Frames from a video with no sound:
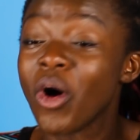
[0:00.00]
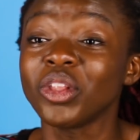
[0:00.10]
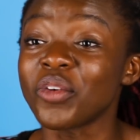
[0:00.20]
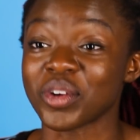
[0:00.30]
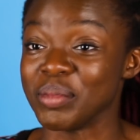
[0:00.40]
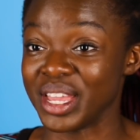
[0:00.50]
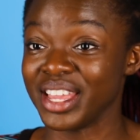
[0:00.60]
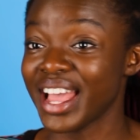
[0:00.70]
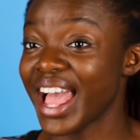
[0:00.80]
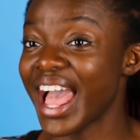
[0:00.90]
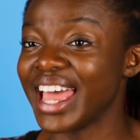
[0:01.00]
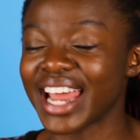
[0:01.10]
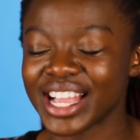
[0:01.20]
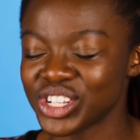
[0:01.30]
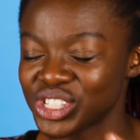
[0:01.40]
all over me.
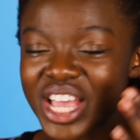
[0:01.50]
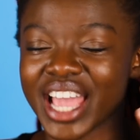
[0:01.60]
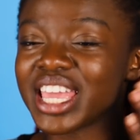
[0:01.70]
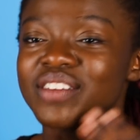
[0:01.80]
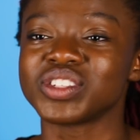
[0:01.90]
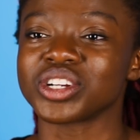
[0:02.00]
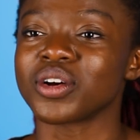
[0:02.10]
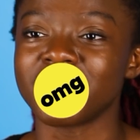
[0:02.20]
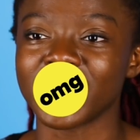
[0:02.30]
And I just, I gave zero